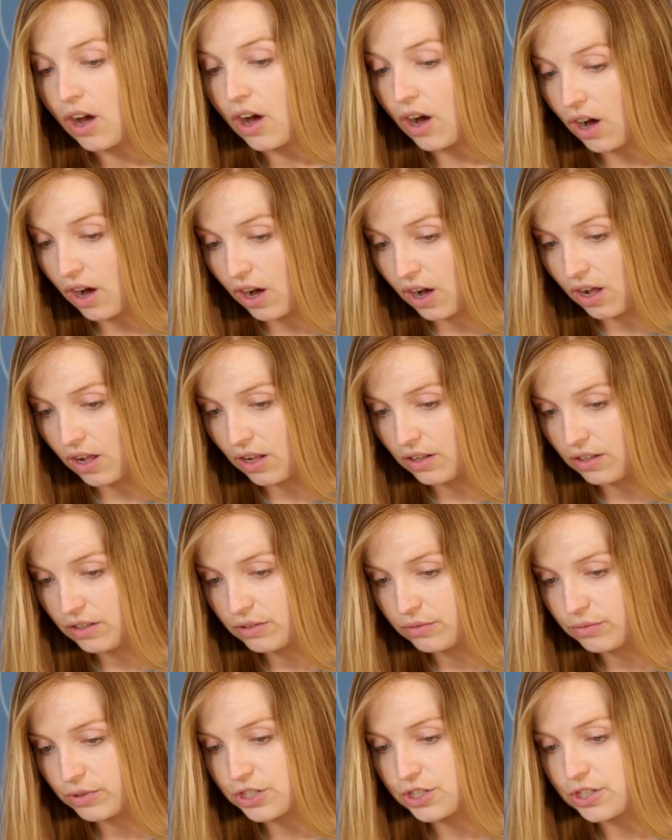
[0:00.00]
all,
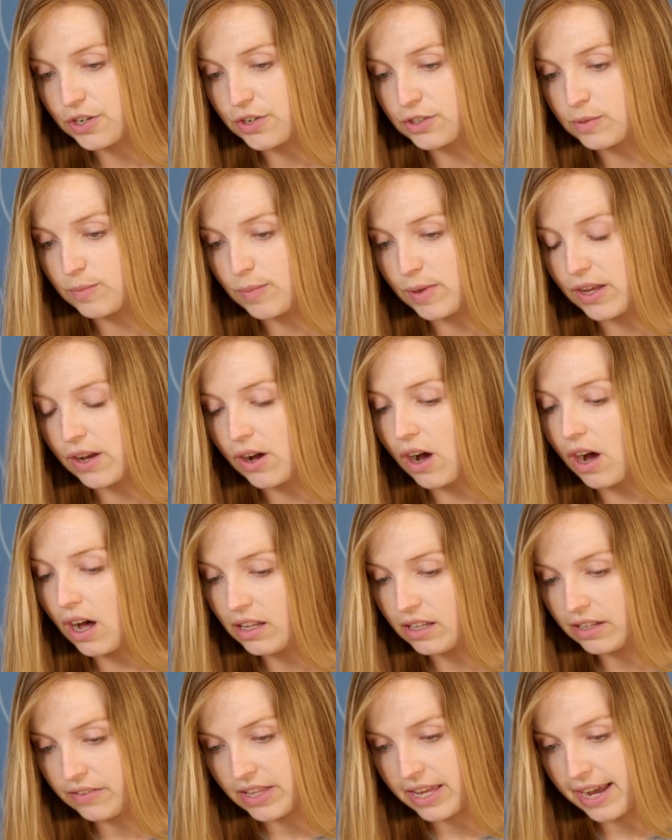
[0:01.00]
which shows me
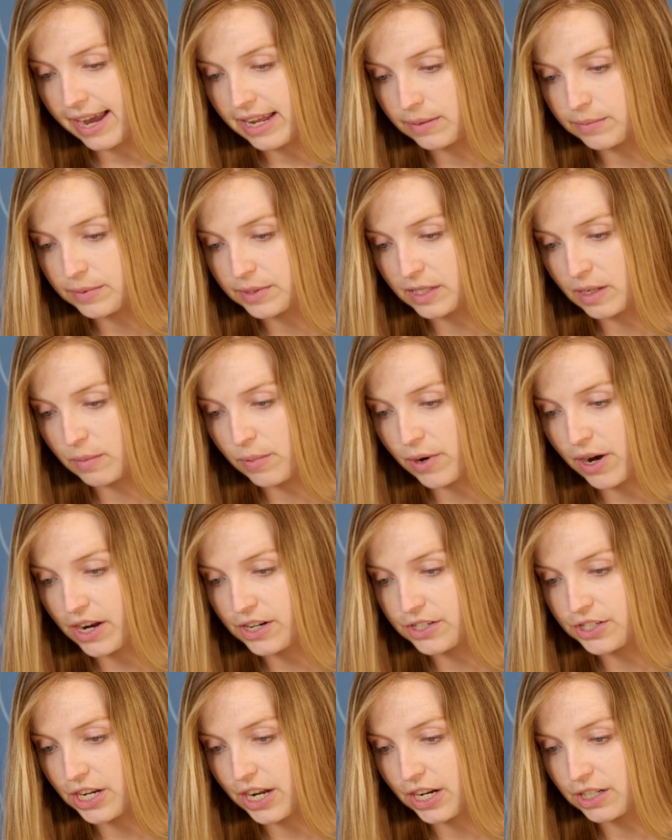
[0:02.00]
all of the items in the
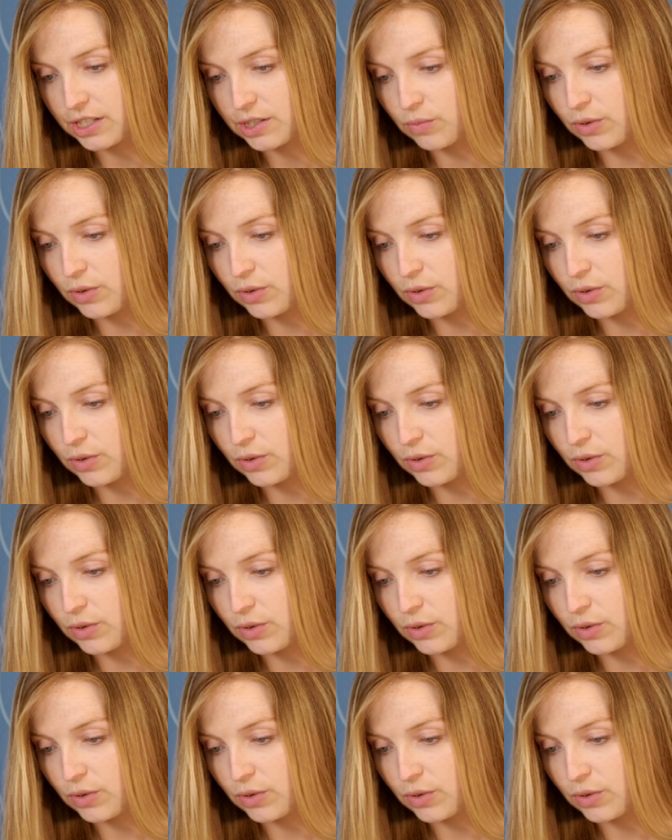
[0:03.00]
project,